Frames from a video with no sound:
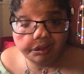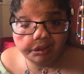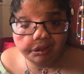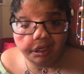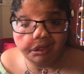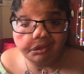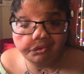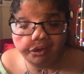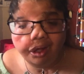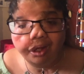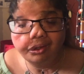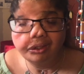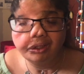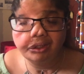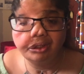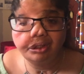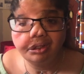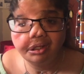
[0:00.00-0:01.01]

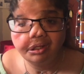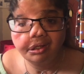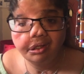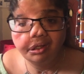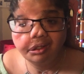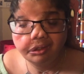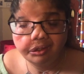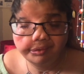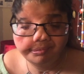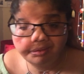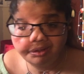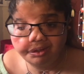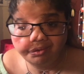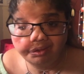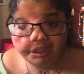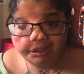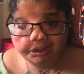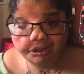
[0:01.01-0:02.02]
acknowledged junior
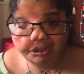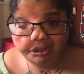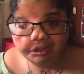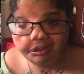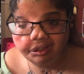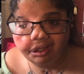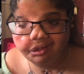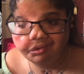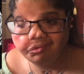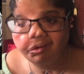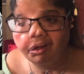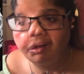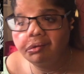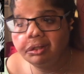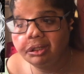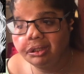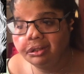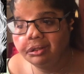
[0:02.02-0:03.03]
race. She
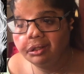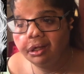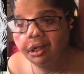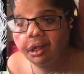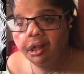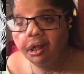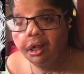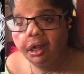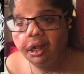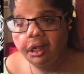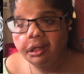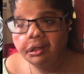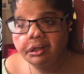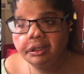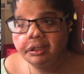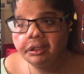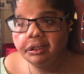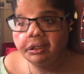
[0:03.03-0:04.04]
acknowledged
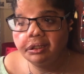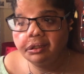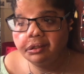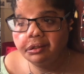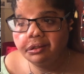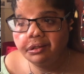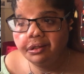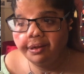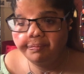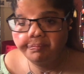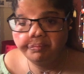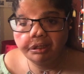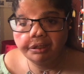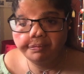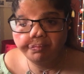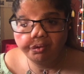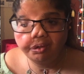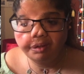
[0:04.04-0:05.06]
these
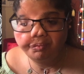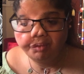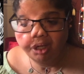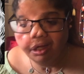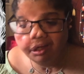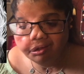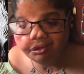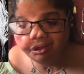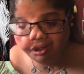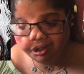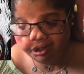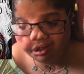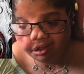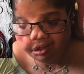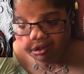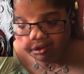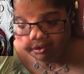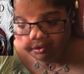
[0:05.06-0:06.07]
people of color
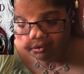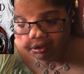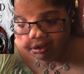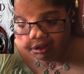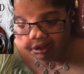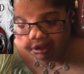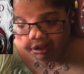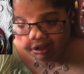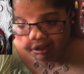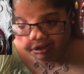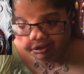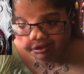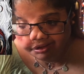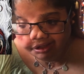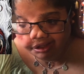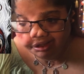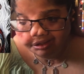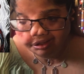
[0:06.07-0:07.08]
and
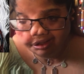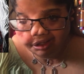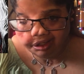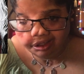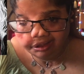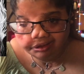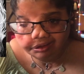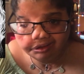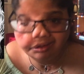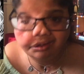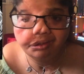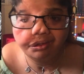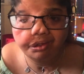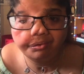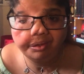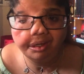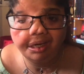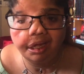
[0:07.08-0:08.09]
said that these
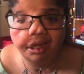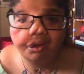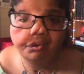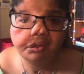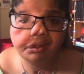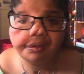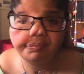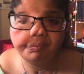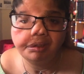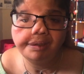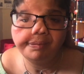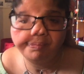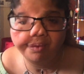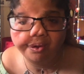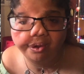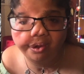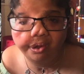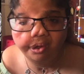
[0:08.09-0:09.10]
are the countless
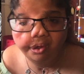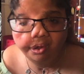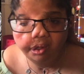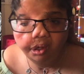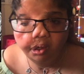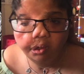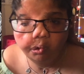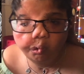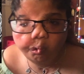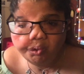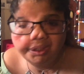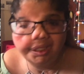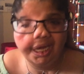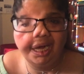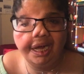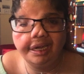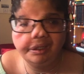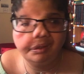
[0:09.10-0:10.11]
people who
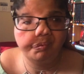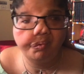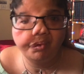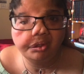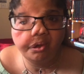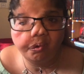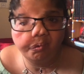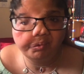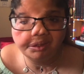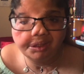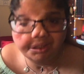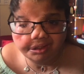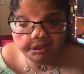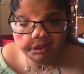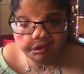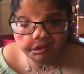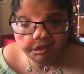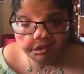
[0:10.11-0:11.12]
died for no reason.